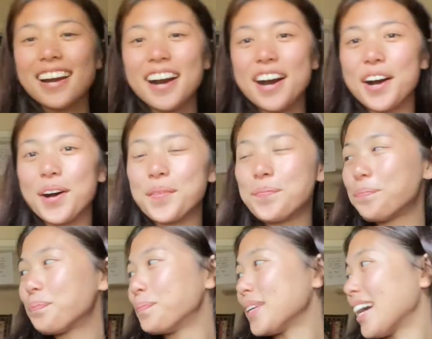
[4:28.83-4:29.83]

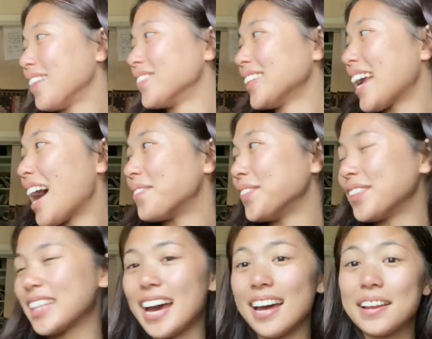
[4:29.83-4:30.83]
But yeah, I'm really happy with
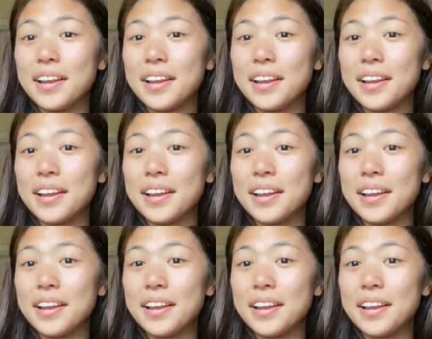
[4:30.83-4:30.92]
that.